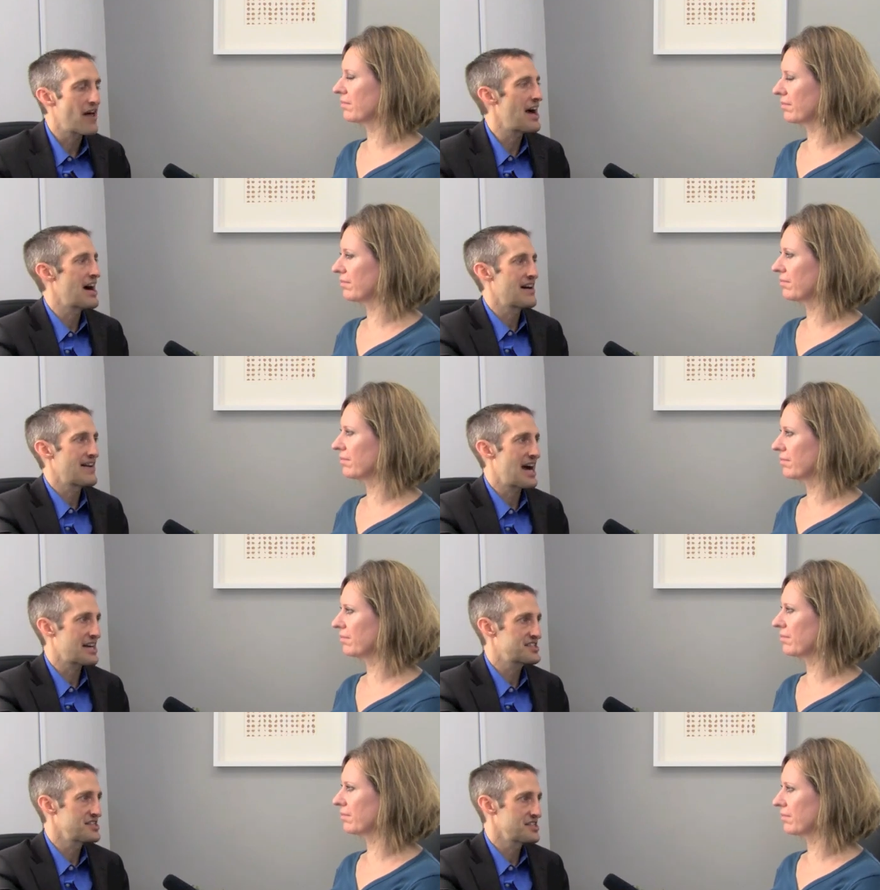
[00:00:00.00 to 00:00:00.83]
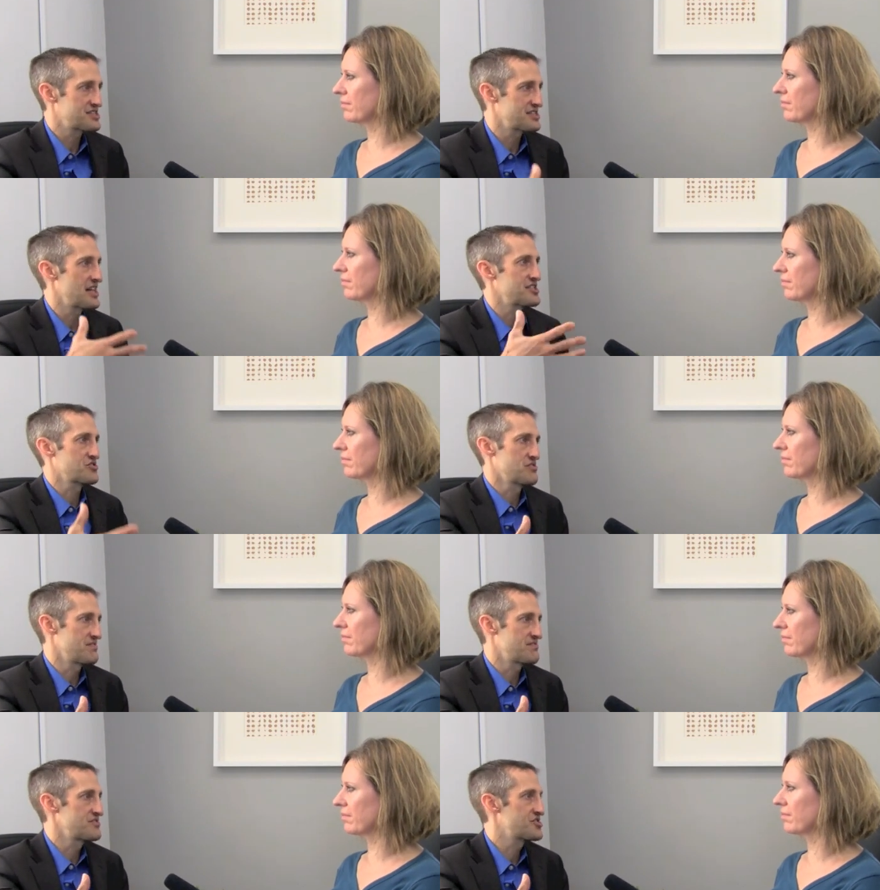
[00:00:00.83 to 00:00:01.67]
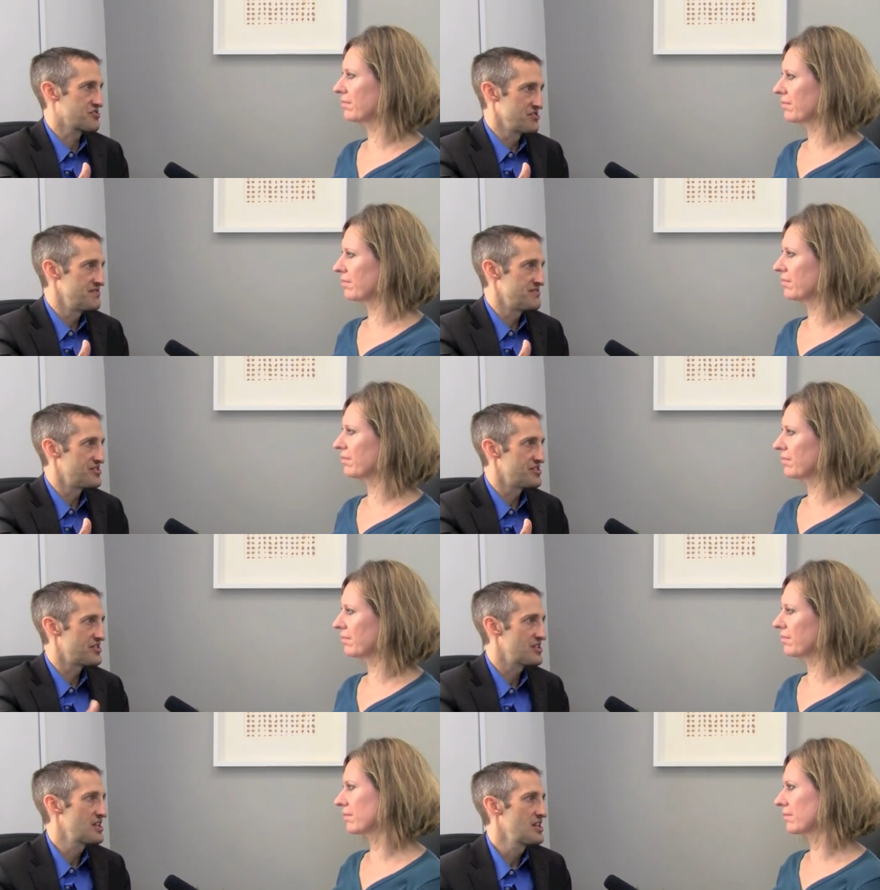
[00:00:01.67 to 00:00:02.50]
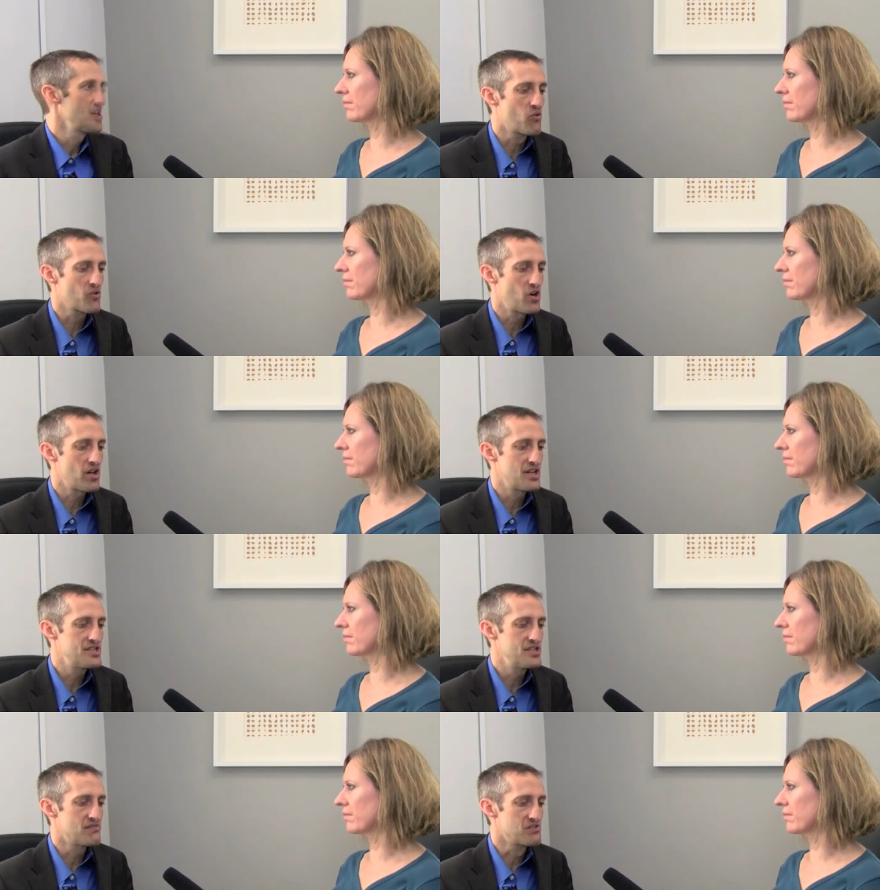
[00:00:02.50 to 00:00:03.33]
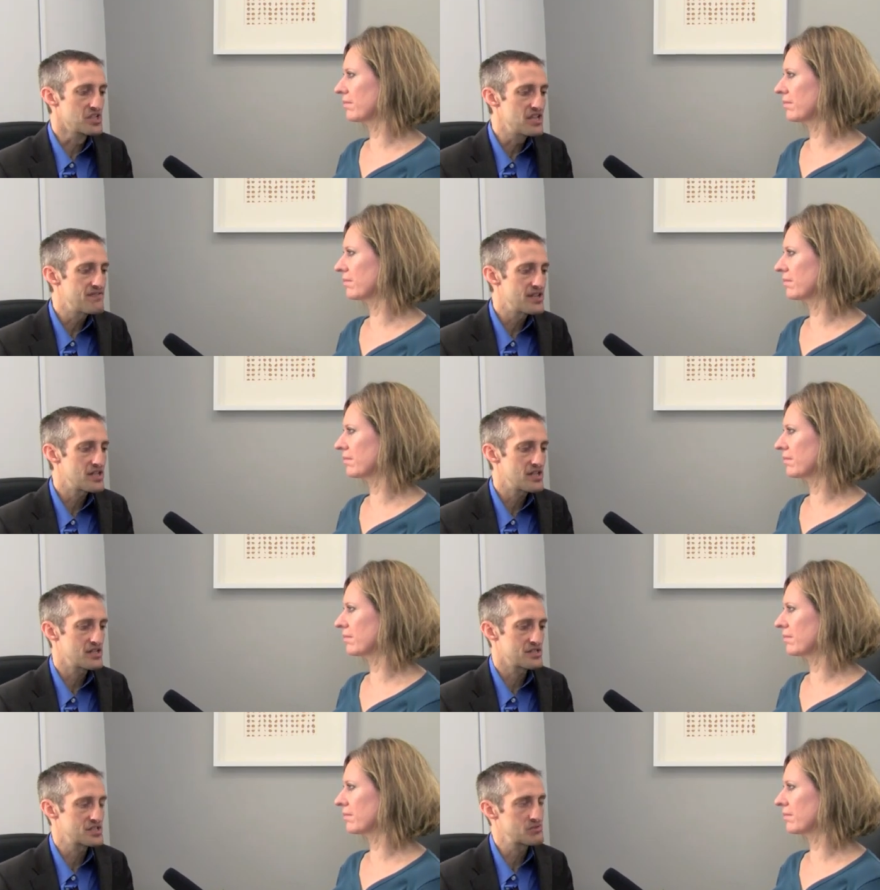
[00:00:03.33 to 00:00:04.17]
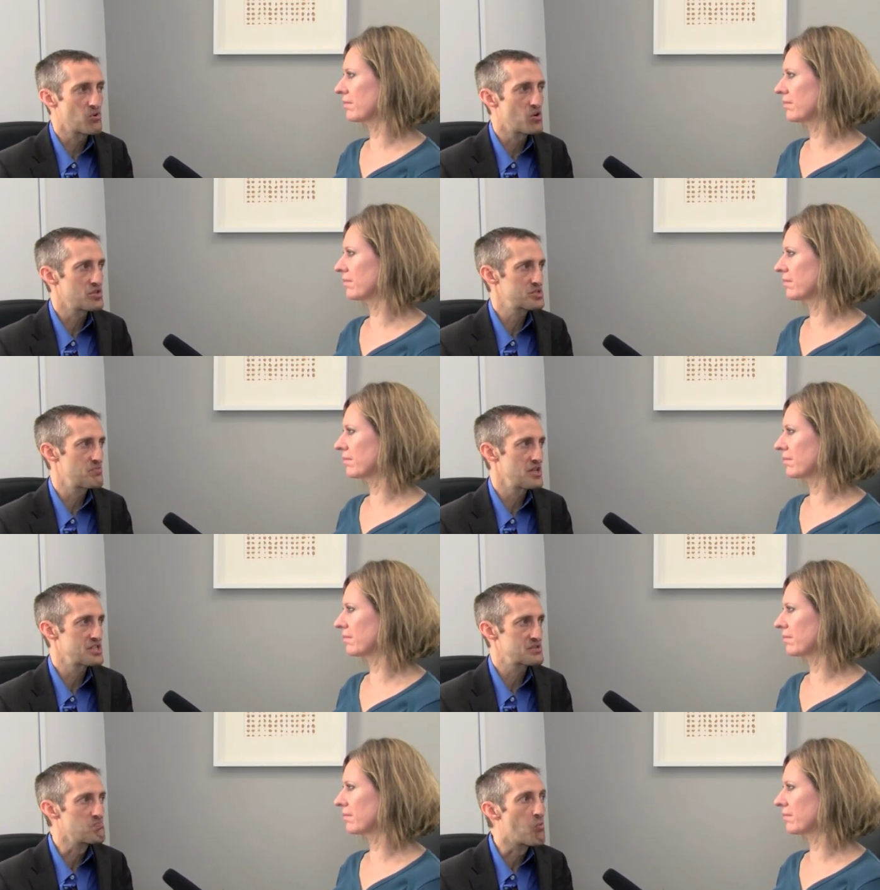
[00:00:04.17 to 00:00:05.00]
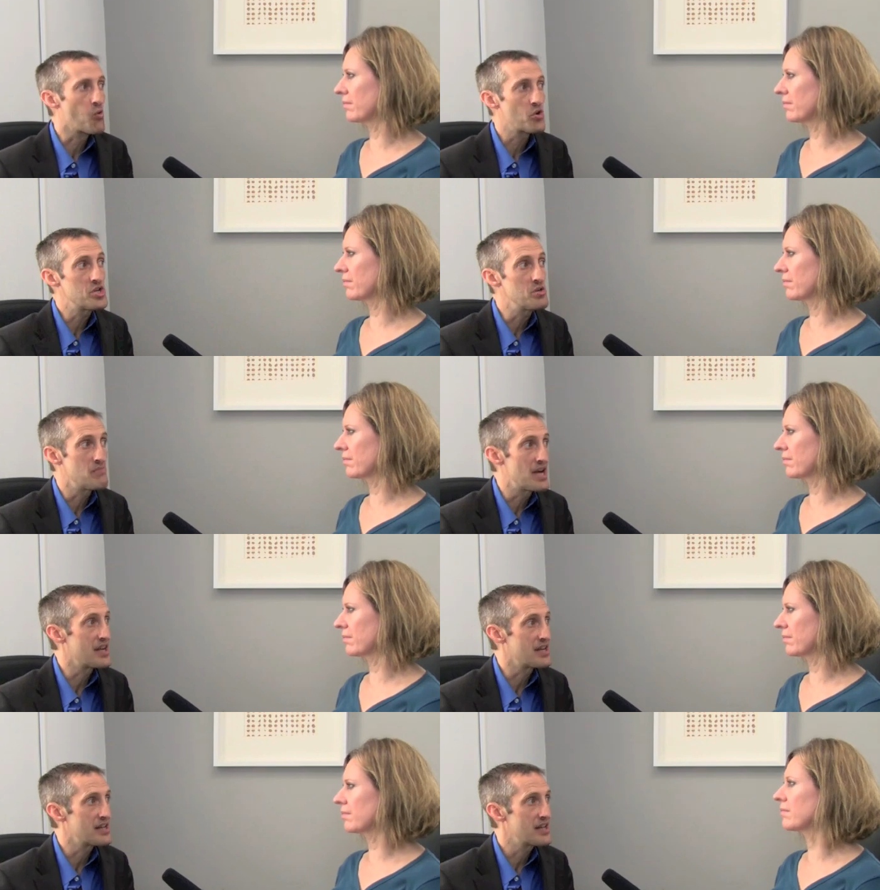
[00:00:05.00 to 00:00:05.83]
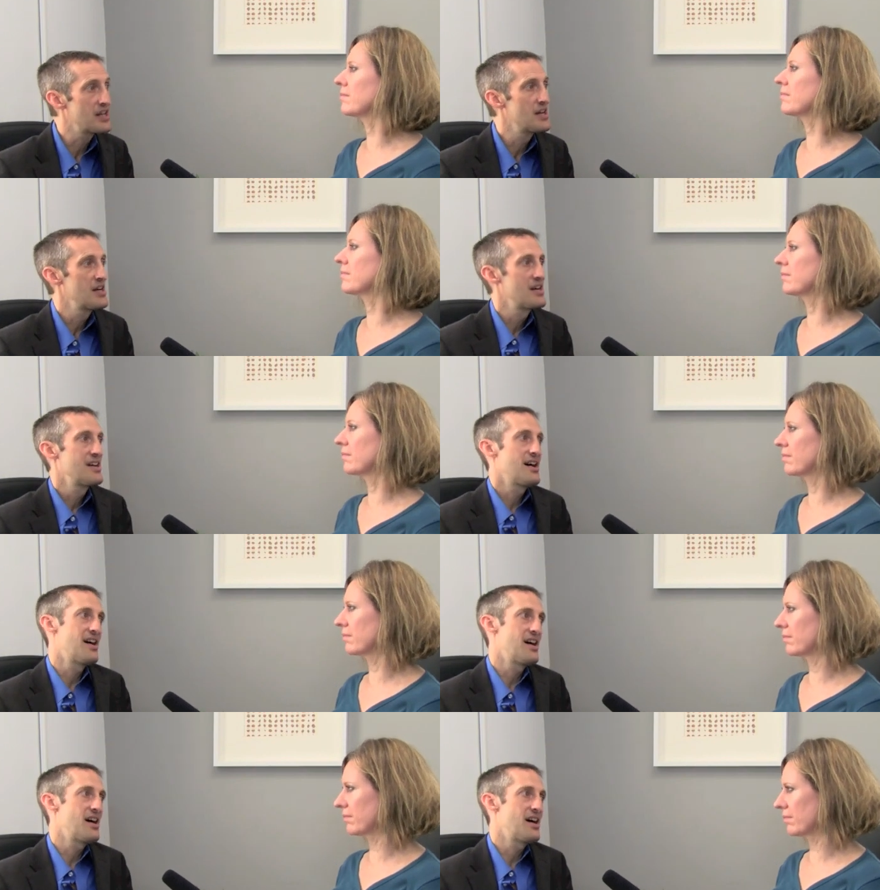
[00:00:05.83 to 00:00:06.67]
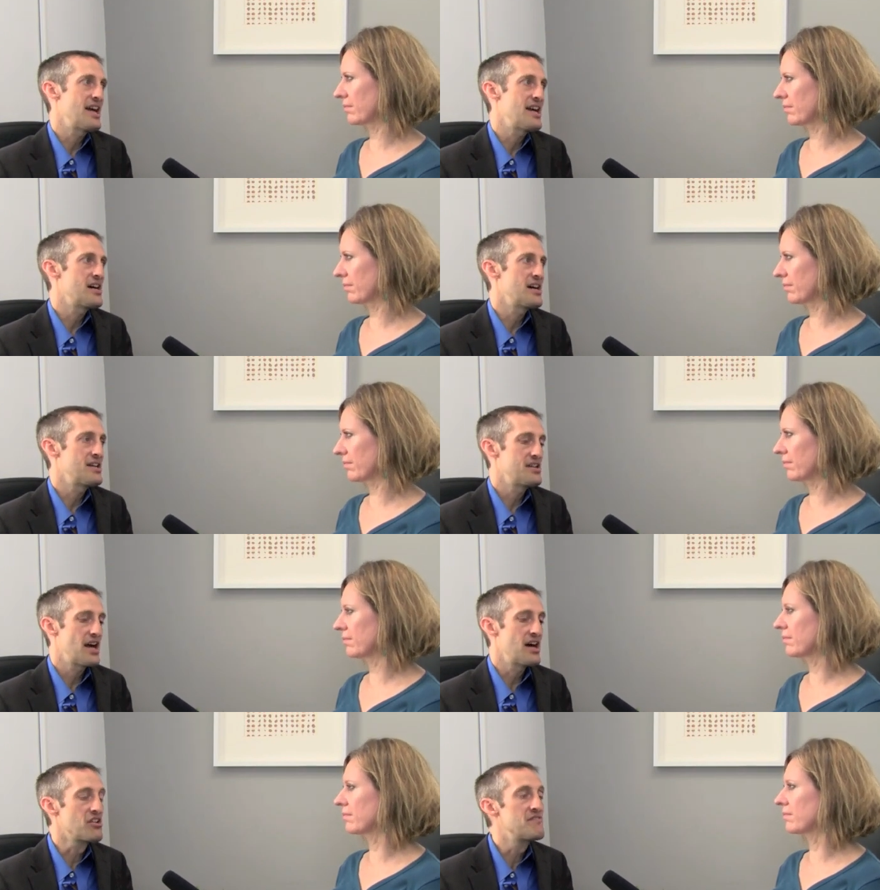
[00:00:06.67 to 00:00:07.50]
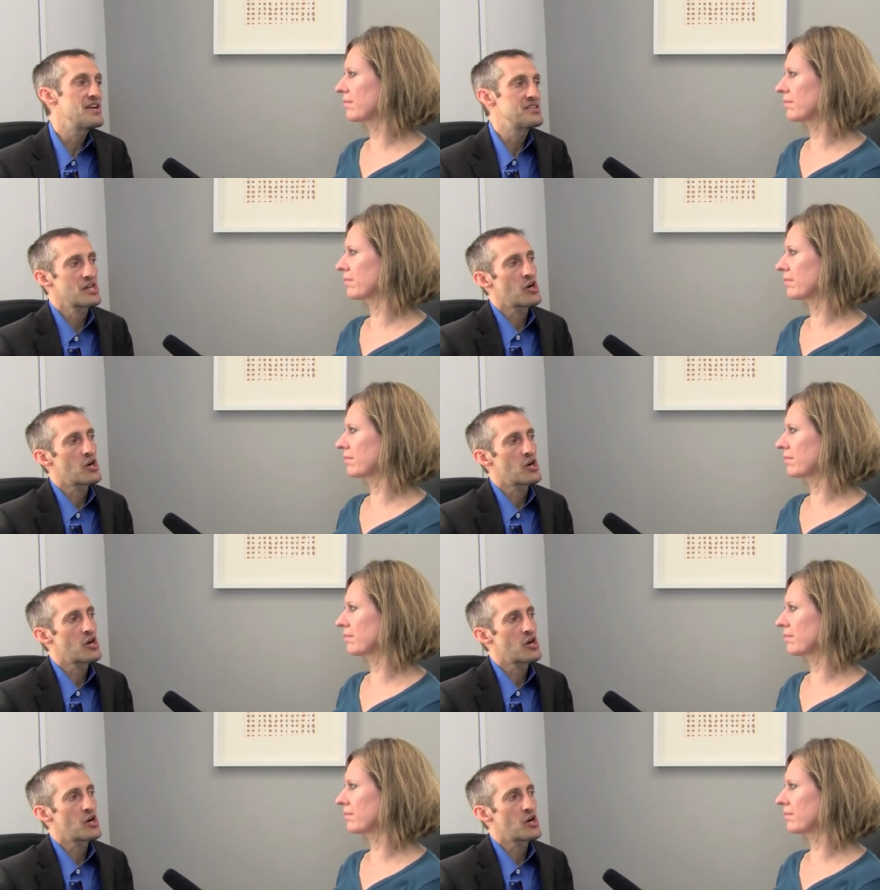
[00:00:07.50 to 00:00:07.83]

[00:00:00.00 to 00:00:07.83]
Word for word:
Speaker 1: have access to that sort of street view. Make the overall idea of living in a small space more humane and elevate the